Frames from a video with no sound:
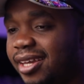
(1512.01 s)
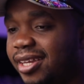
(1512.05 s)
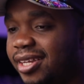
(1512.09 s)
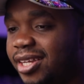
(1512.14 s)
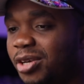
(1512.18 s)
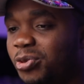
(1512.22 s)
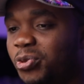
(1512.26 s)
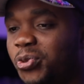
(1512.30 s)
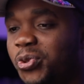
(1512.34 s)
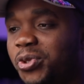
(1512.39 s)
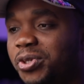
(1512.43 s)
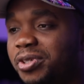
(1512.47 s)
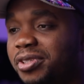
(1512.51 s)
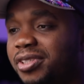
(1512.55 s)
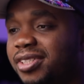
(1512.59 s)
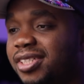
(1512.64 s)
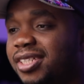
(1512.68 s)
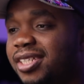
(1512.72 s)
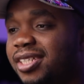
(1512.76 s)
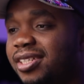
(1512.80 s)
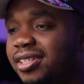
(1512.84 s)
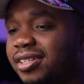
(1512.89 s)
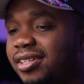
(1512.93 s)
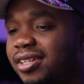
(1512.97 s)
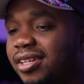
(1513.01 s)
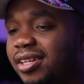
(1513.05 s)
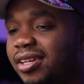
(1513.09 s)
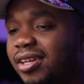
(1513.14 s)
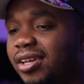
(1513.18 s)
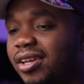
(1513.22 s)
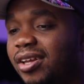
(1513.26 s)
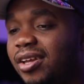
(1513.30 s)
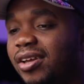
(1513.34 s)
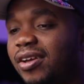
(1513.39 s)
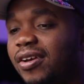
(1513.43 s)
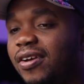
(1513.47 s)
They wouldn't.
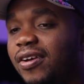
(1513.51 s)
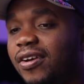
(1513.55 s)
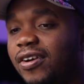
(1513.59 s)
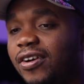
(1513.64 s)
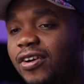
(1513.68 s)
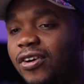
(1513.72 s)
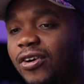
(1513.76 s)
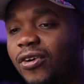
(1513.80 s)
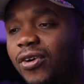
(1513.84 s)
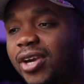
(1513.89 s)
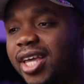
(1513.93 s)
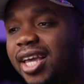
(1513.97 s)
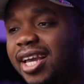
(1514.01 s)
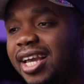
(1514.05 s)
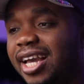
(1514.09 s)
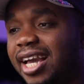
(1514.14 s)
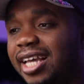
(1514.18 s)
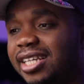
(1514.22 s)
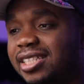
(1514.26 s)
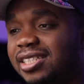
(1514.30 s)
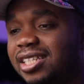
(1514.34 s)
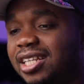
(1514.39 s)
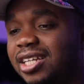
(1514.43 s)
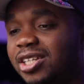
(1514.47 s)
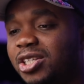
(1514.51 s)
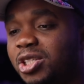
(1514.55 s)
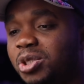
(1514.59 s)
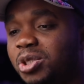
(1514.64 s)
Okay, guys, let